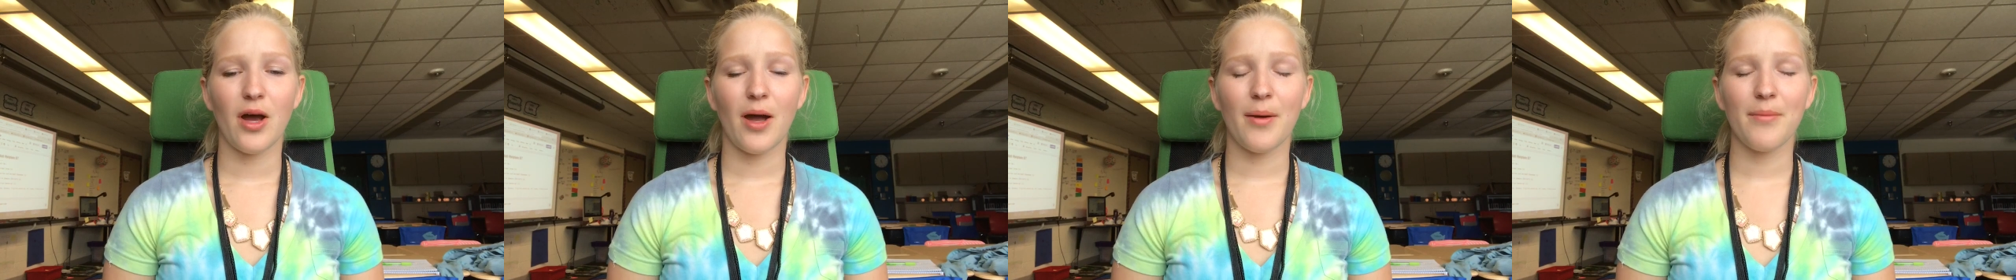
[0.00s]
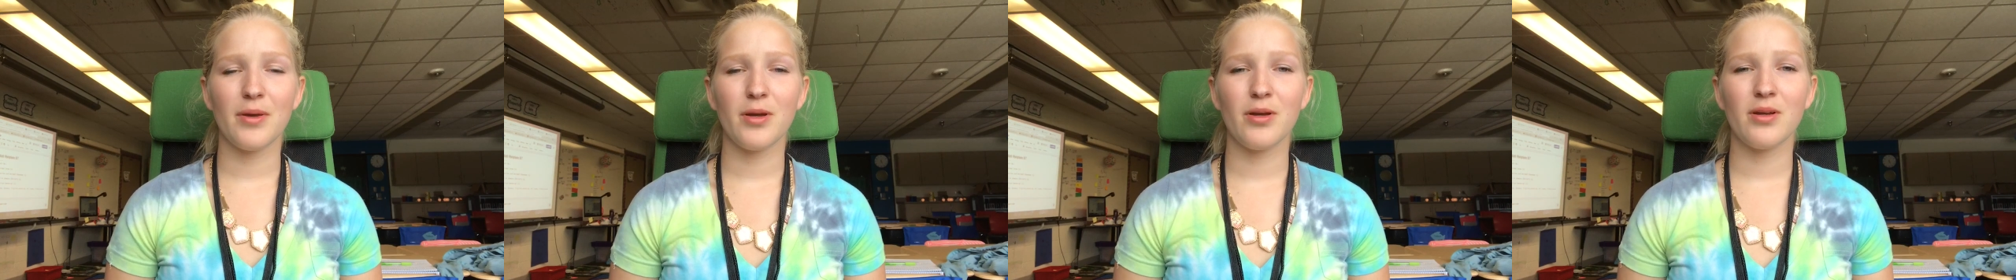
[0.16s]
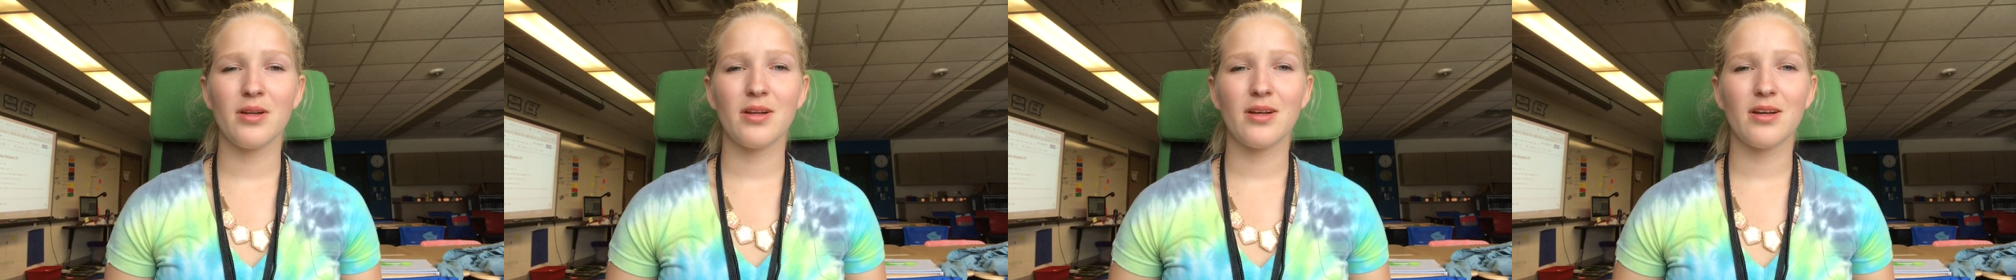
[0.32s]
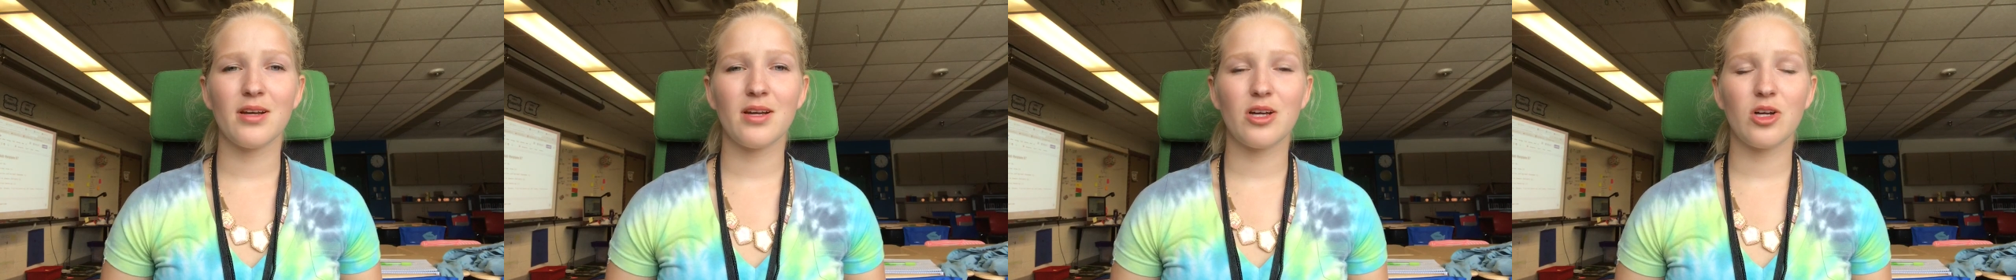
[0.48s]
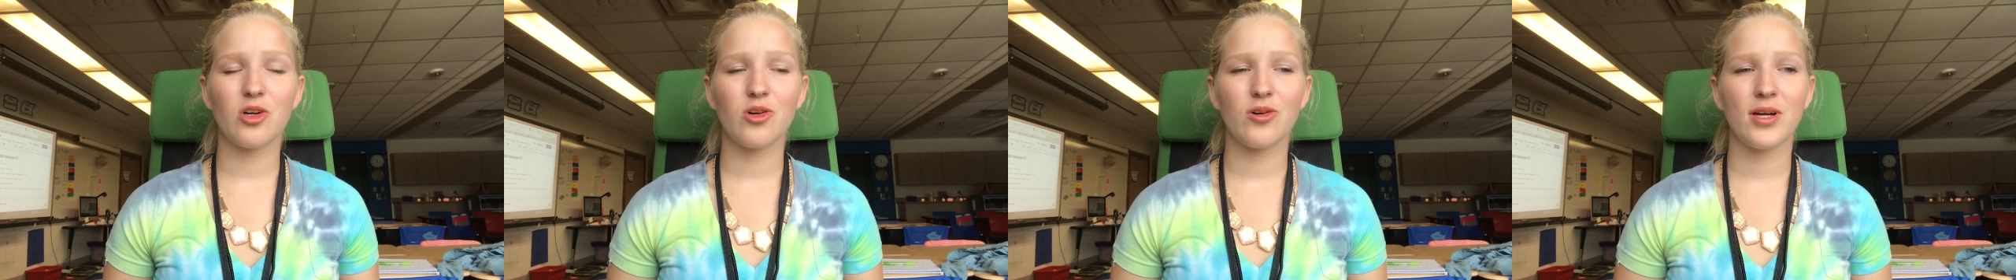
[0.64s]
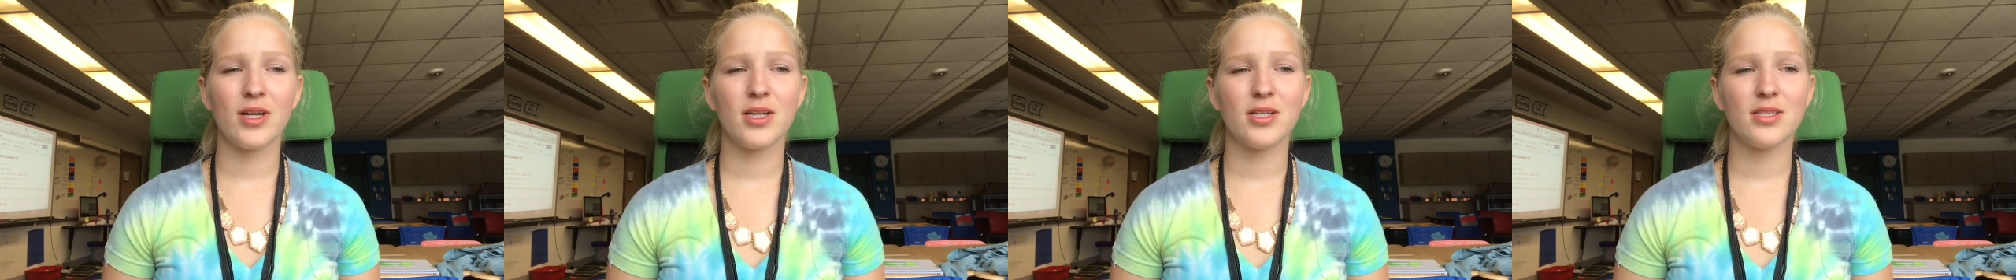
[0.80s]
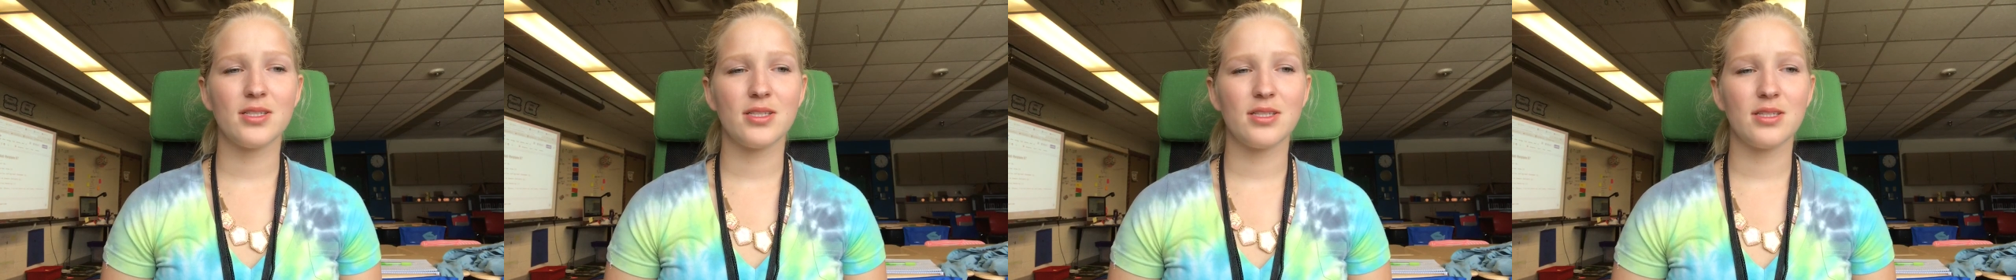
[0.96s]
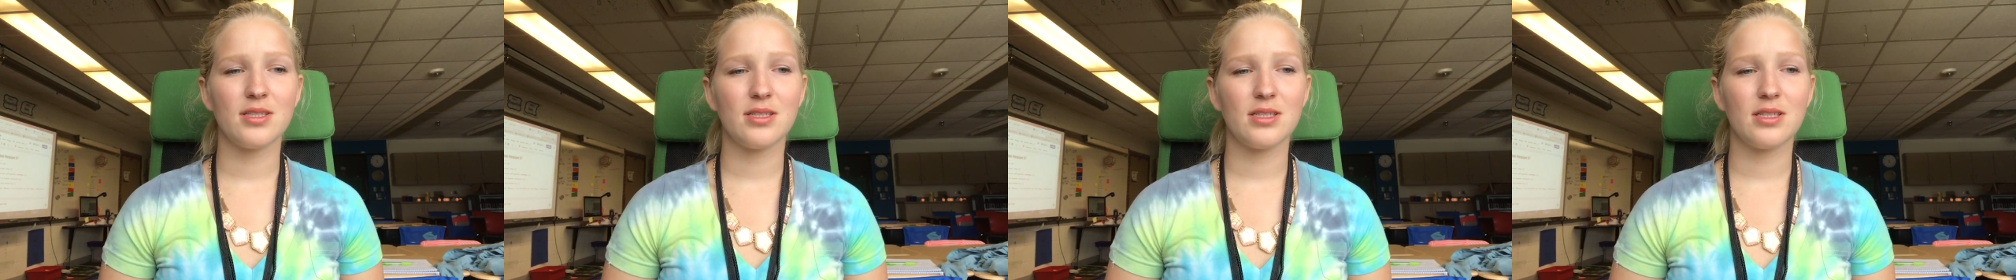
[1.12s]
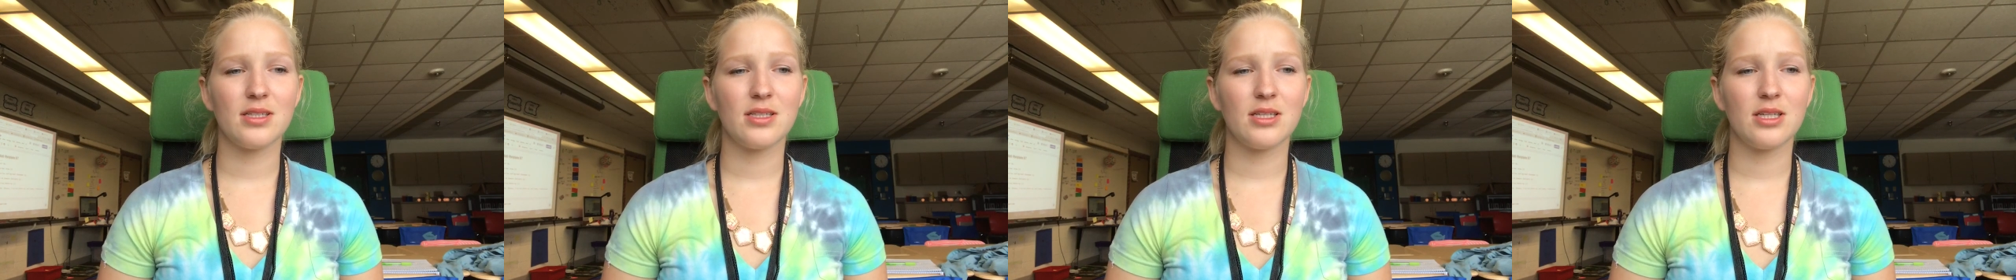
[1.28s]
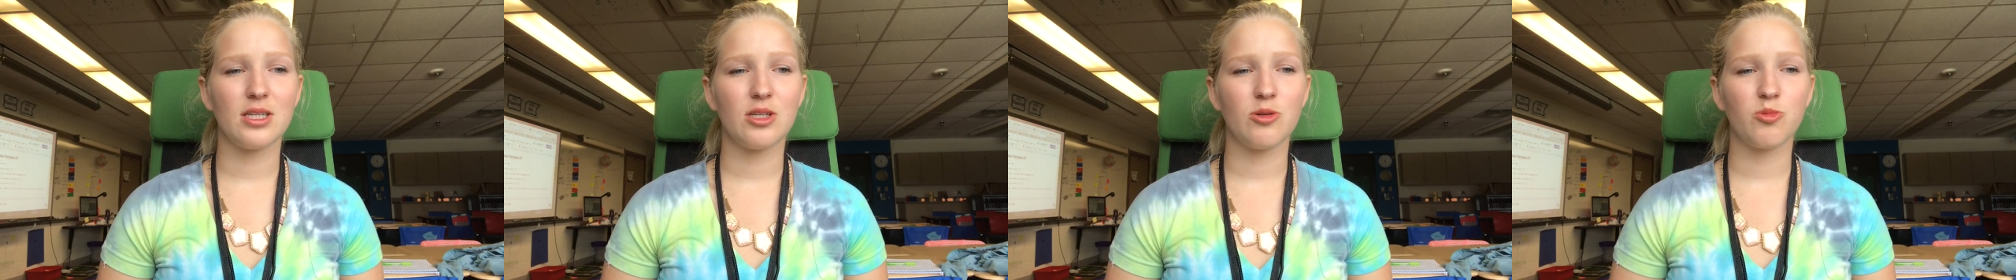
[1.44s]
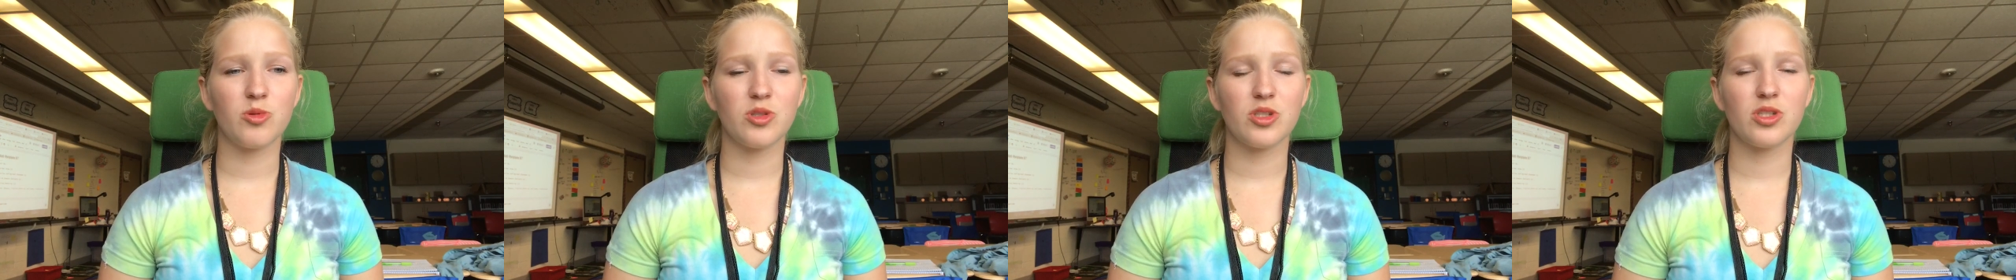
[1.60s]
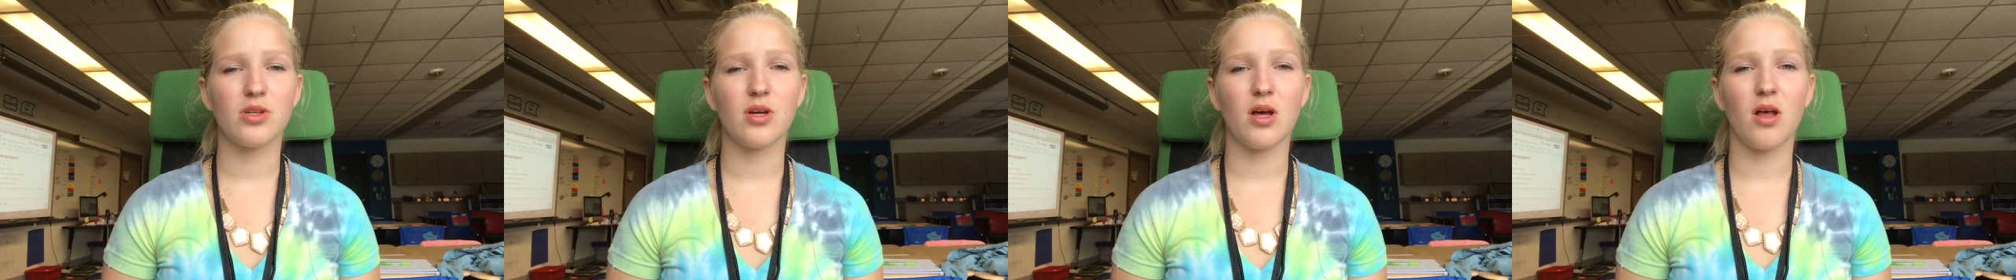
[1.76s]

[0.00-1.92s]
I mean, granted, it was